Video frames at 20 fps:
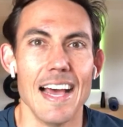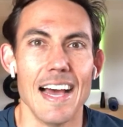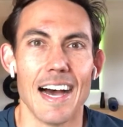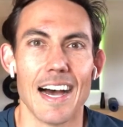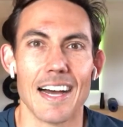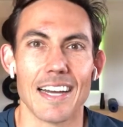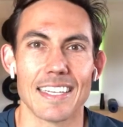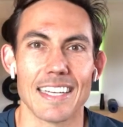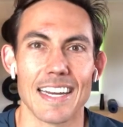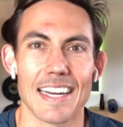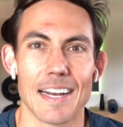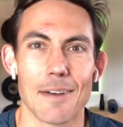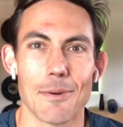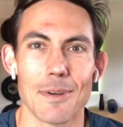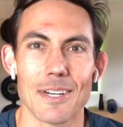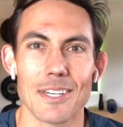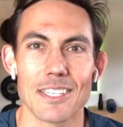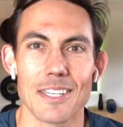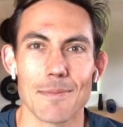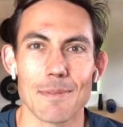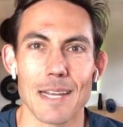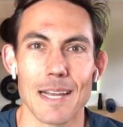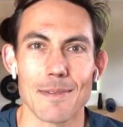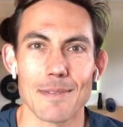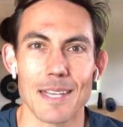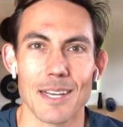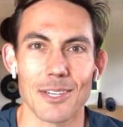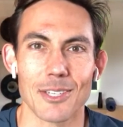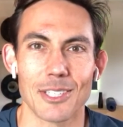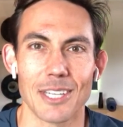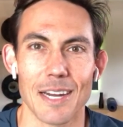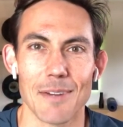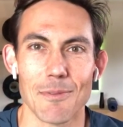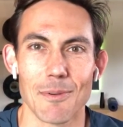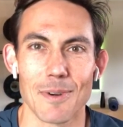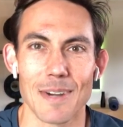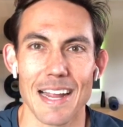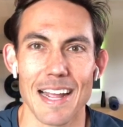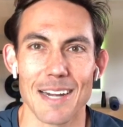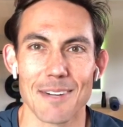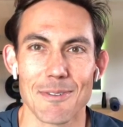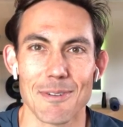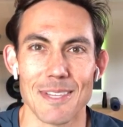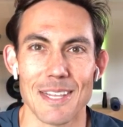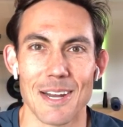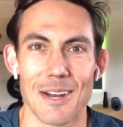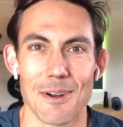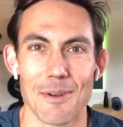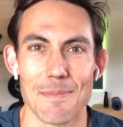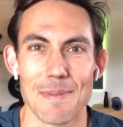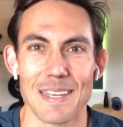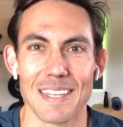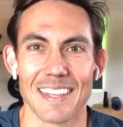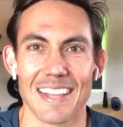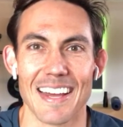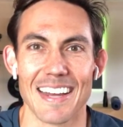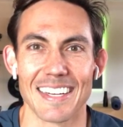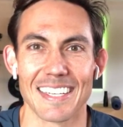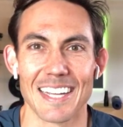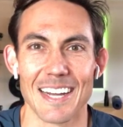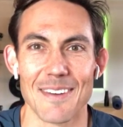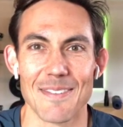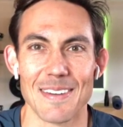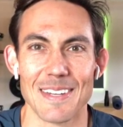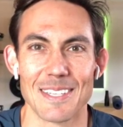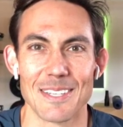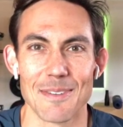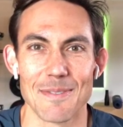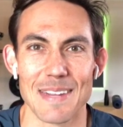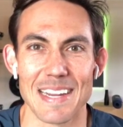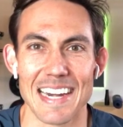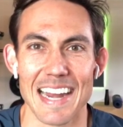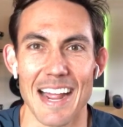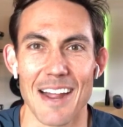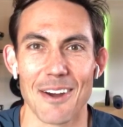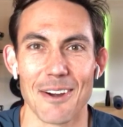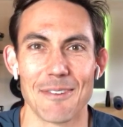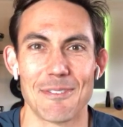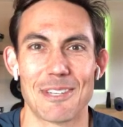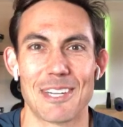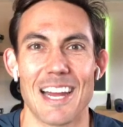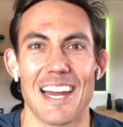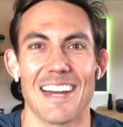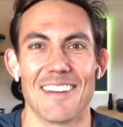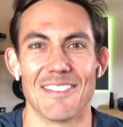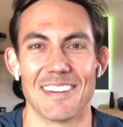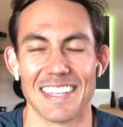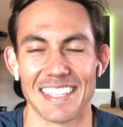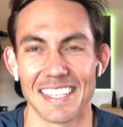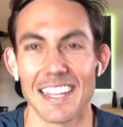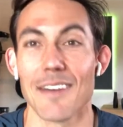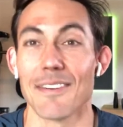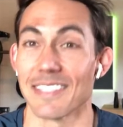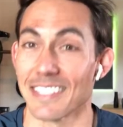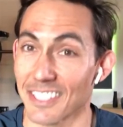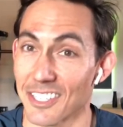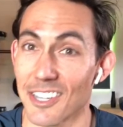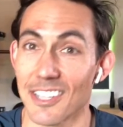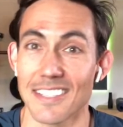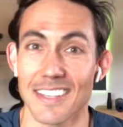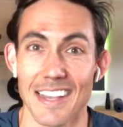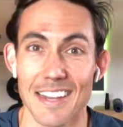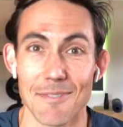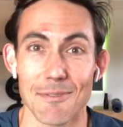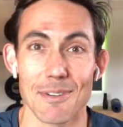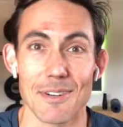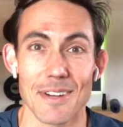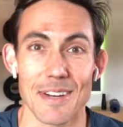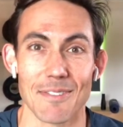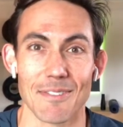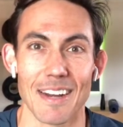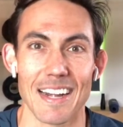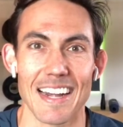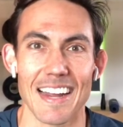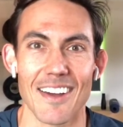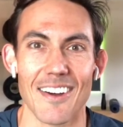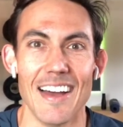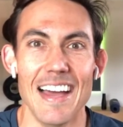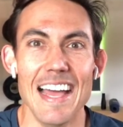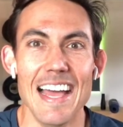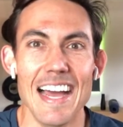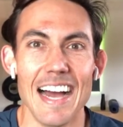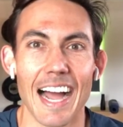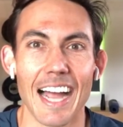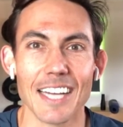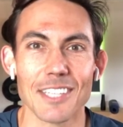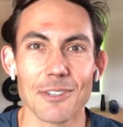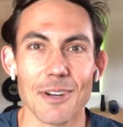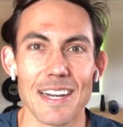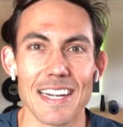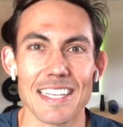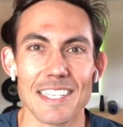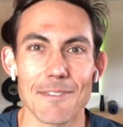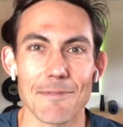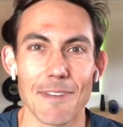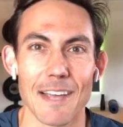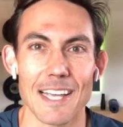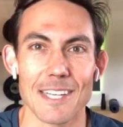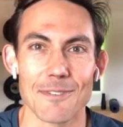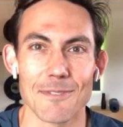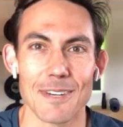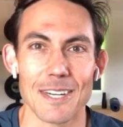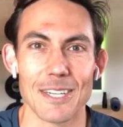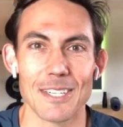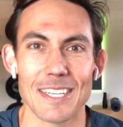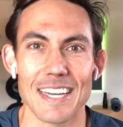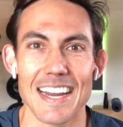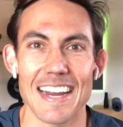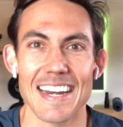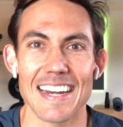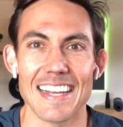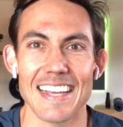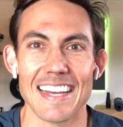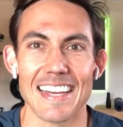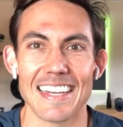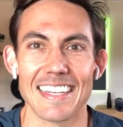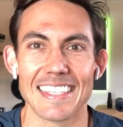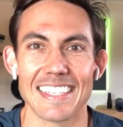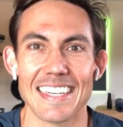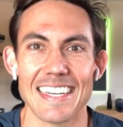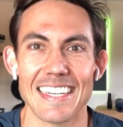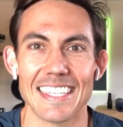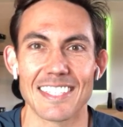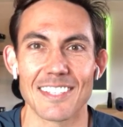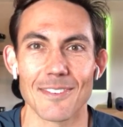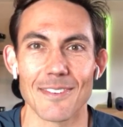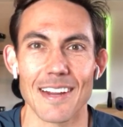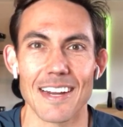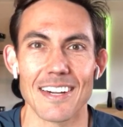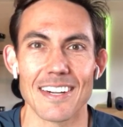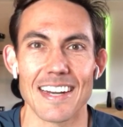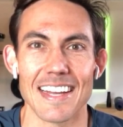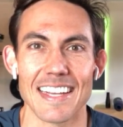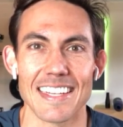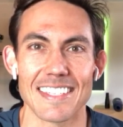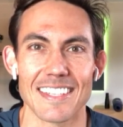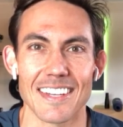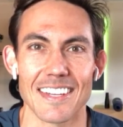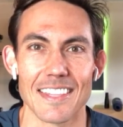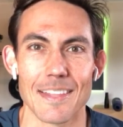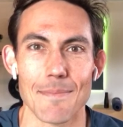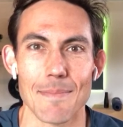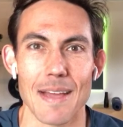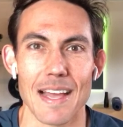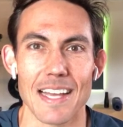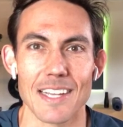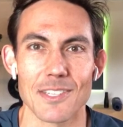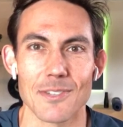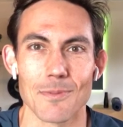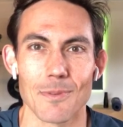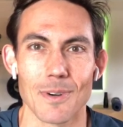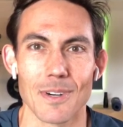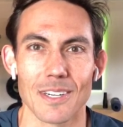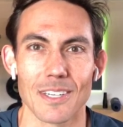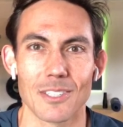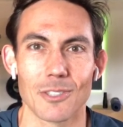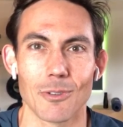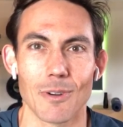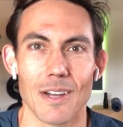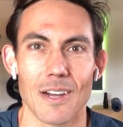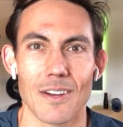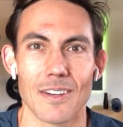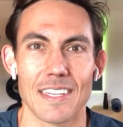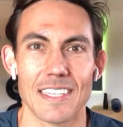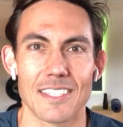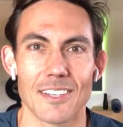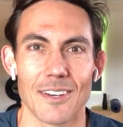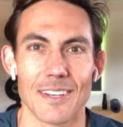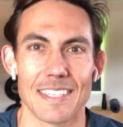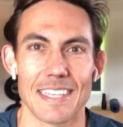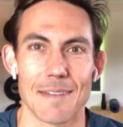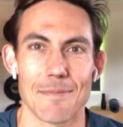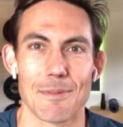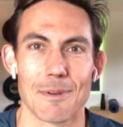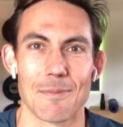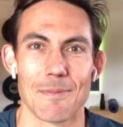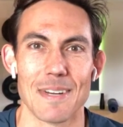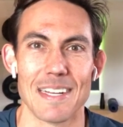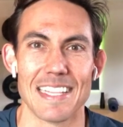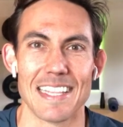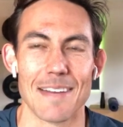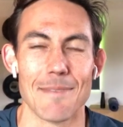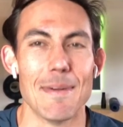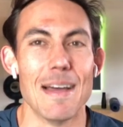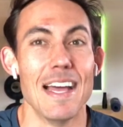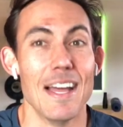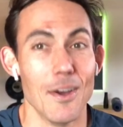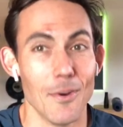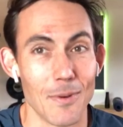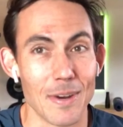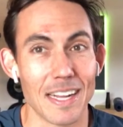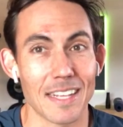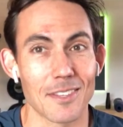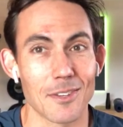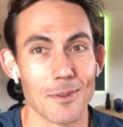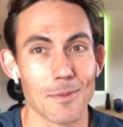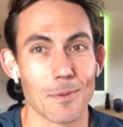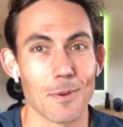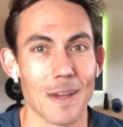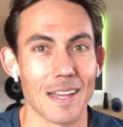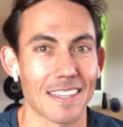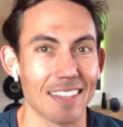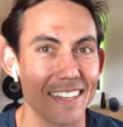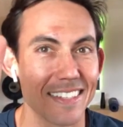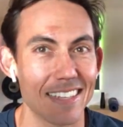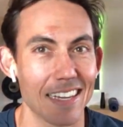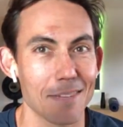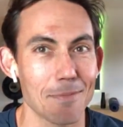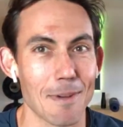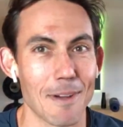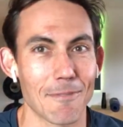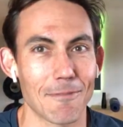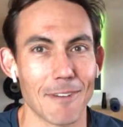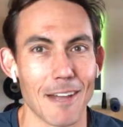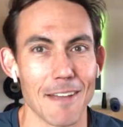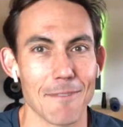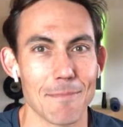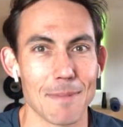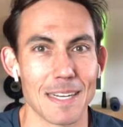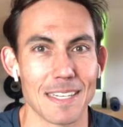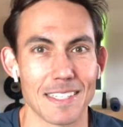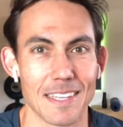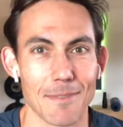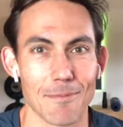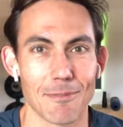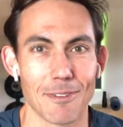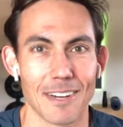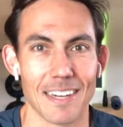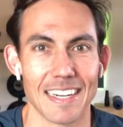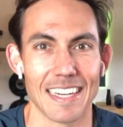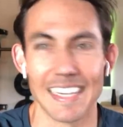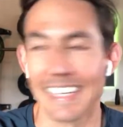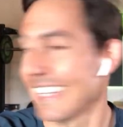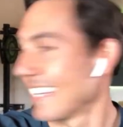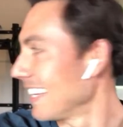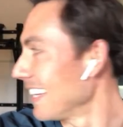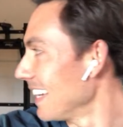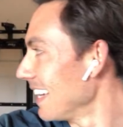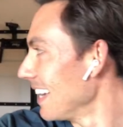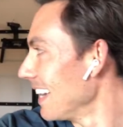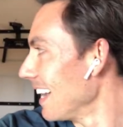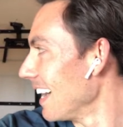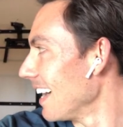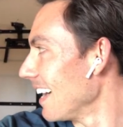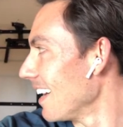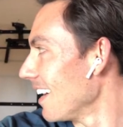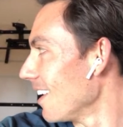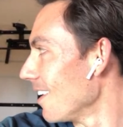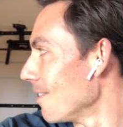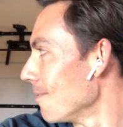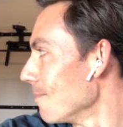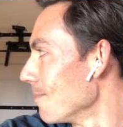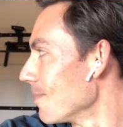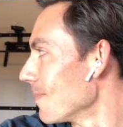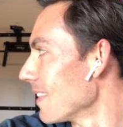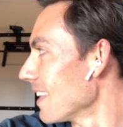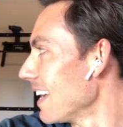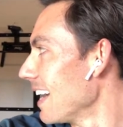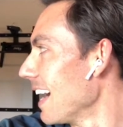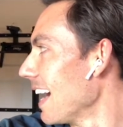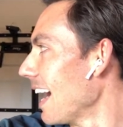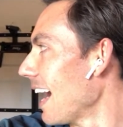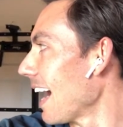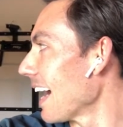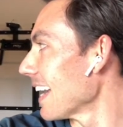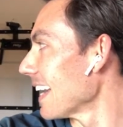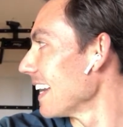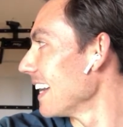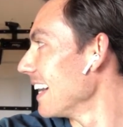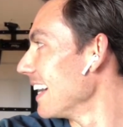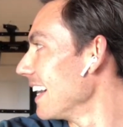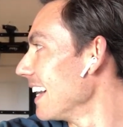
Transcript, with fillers: Danny, I wonder sometimes how Shane will react when there will be a lot of comments. There'll be an hour of Shane reading the comments, just like we're doing right now. Hi, Joanne. He's a fast reader. Danny, Denise, the writer, nice on the mass work. Joao, he's always able to read them. We get through them quickly. It takes about 5 minutes, I'm finding. Hi.